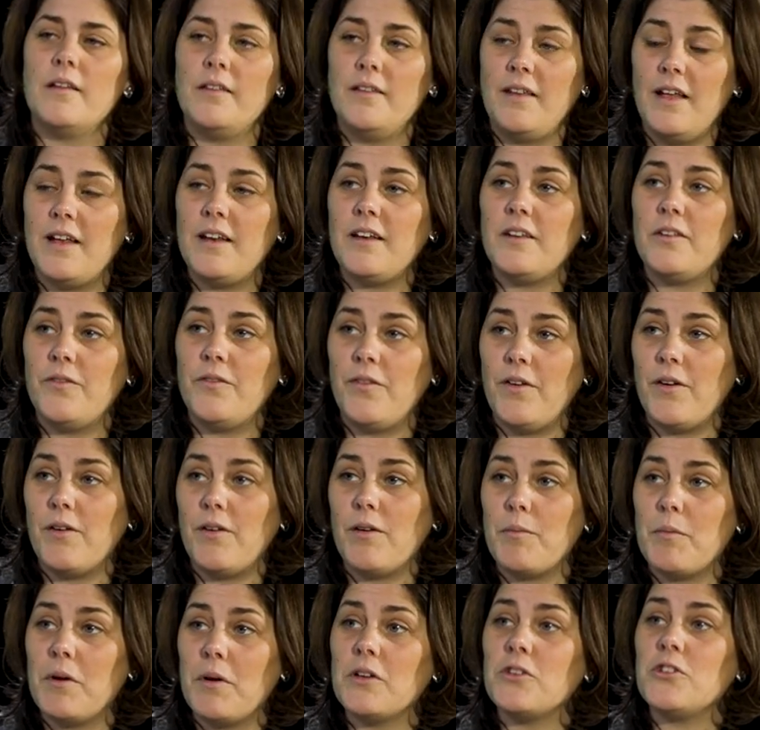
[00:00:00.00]
That is
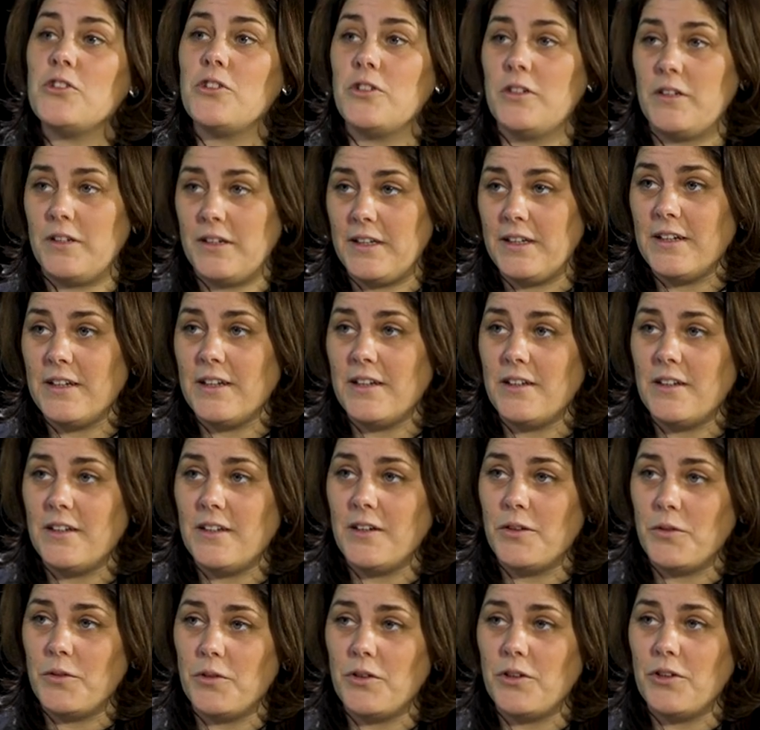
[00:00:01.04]
very much needed
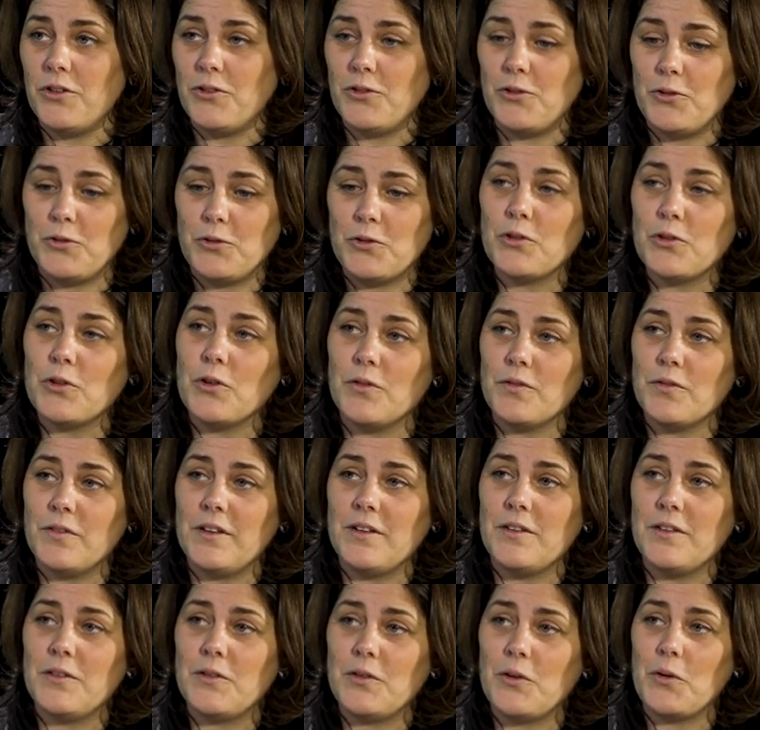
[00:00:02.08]
in order to solve
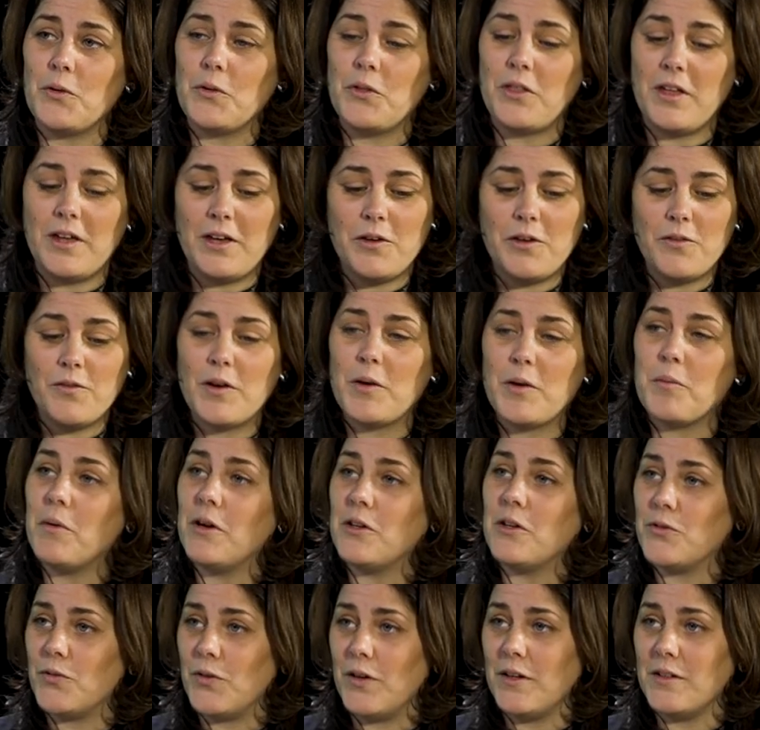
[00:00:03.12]
this. So thank you very
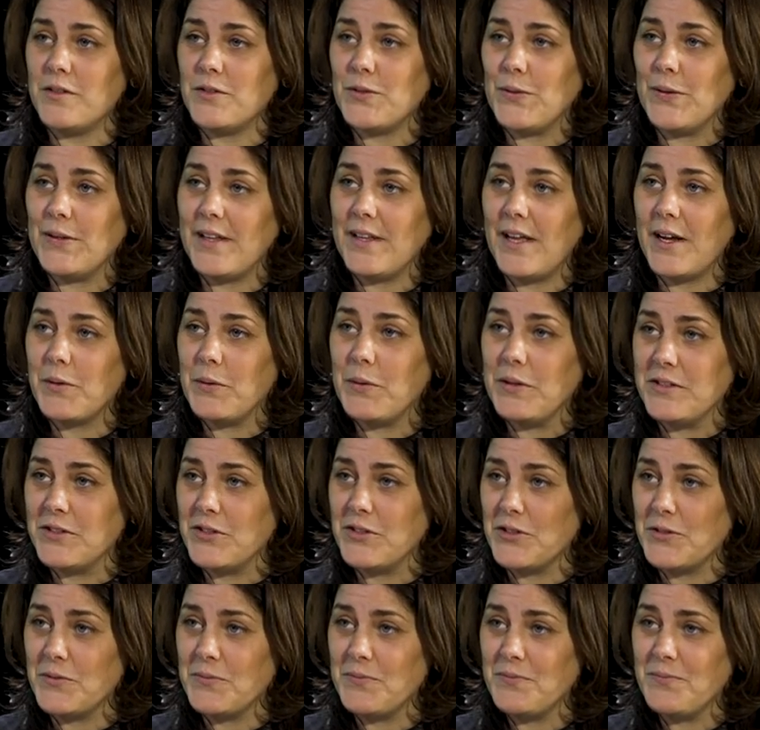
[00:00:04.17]
much for answering that question.